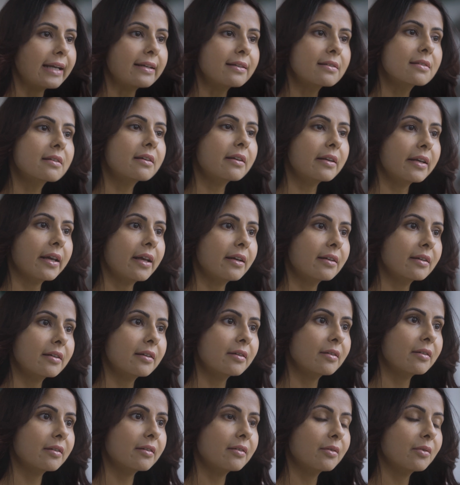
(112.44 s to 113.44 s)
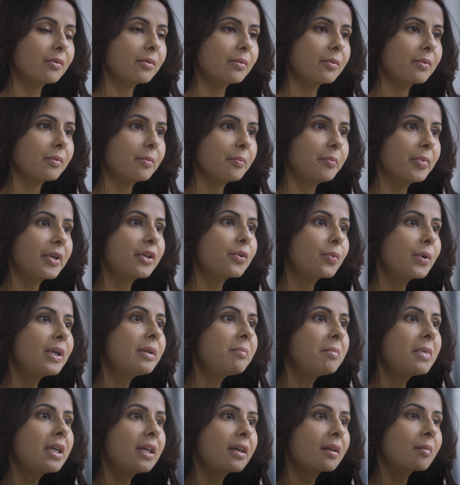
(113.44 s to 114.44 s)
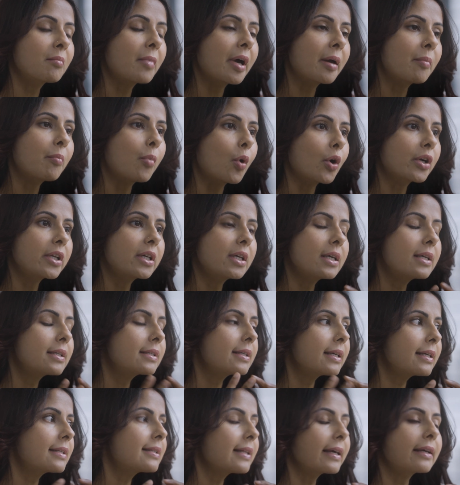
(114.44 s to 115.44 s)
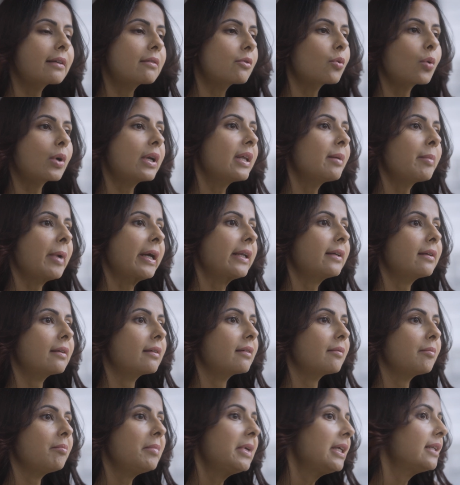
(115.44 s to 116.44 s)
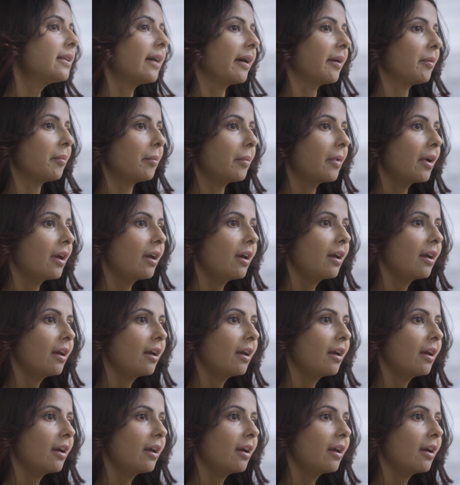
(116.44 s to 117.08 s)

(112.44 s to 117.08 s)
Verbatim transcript: that is created between me and my body is it's like totally my me time,